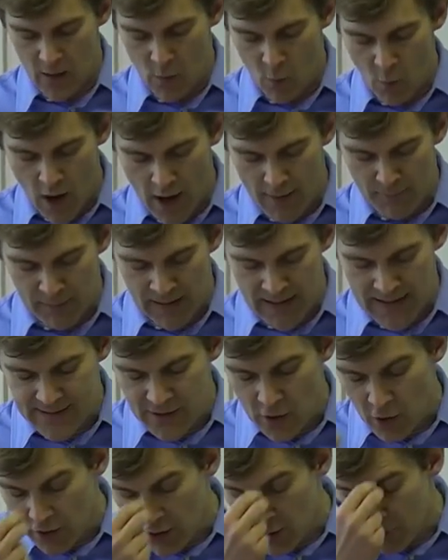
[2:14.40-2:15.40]

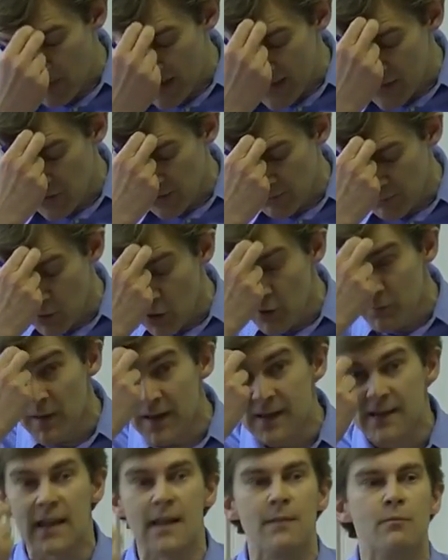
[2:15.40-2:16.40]
workplace occupation
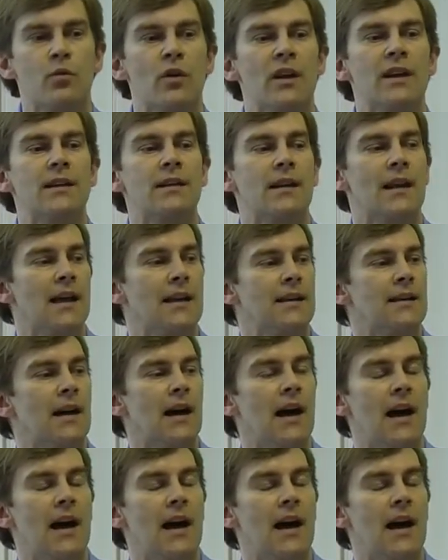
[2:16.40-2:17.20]
movement in Britain and